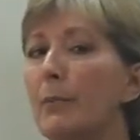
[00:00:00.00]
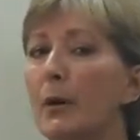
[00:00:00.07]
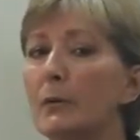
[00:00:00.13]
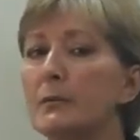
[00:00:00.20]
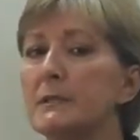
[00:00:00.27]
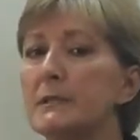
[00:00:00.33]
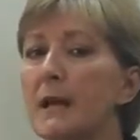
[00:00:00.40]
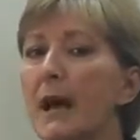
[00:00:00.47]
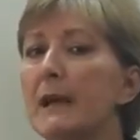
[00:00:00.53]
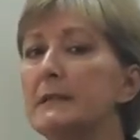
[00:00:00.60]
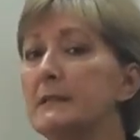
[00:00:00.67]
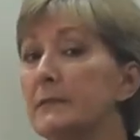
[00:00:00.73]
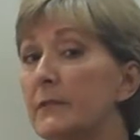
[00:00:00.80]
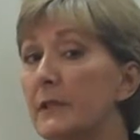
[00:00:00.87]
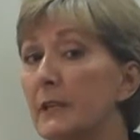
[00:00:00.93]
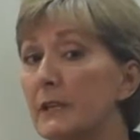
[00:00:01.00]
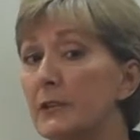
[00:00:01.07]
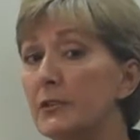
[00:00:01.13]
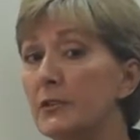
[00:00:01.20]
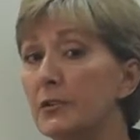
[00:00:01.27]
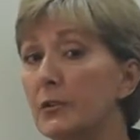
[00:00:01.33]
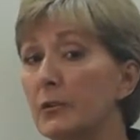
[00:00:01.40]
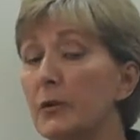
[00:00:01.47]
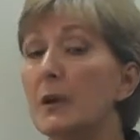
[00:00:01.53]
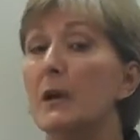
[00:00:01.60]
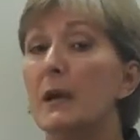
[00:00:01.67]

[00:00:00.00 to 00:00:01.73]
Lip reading: both sides of the issue